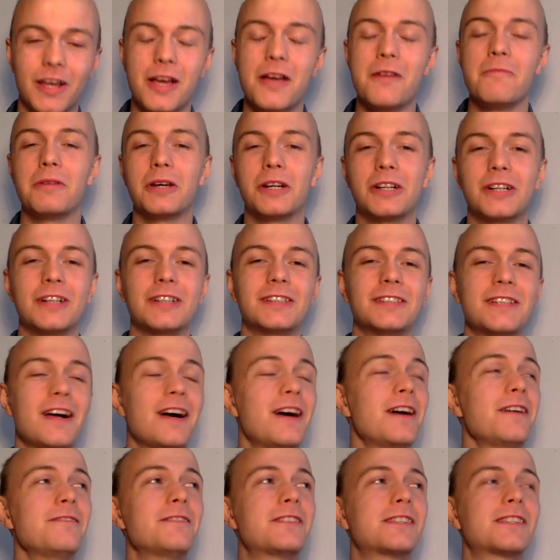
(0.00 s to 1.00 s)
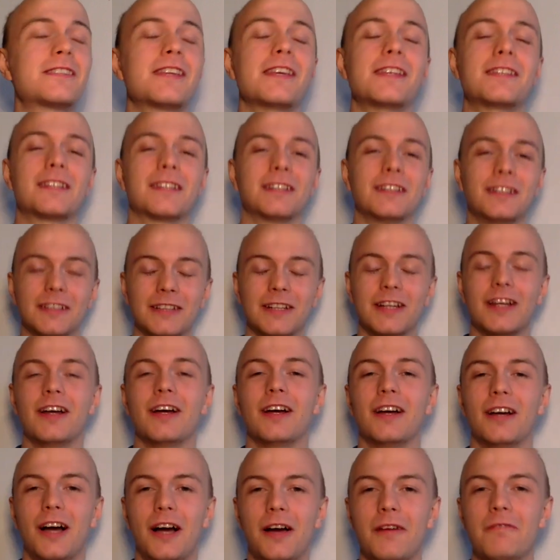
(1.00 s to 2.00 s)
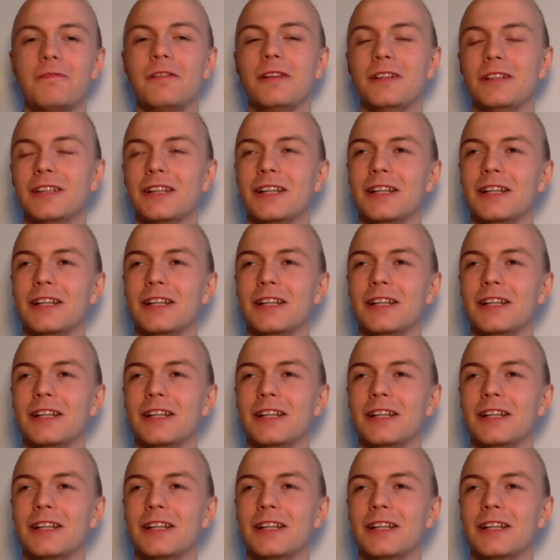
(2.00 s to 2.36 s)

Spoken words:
Because I've been sitting, oh